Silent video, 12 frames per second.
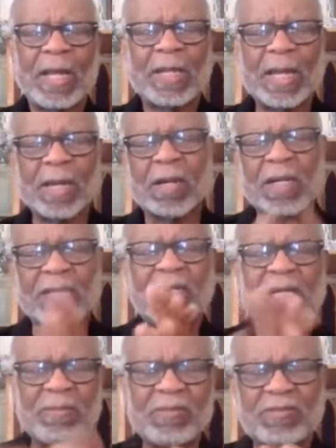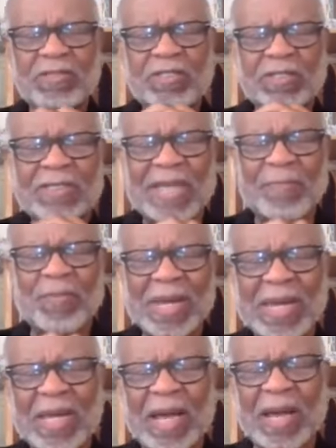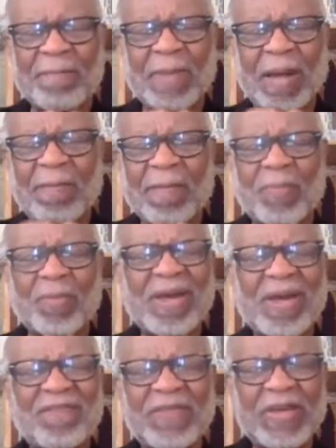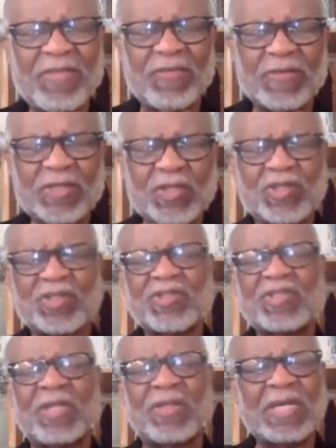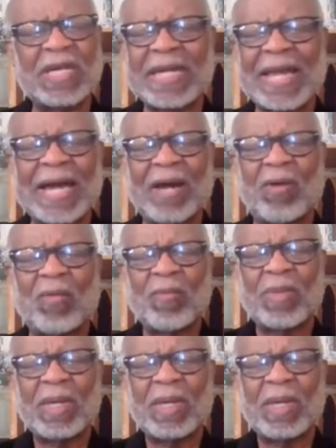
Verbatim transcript: Now, God, in the name of Jesus, I pray a, uh, a, uh, a prayer of faith for Sister Cynthia now.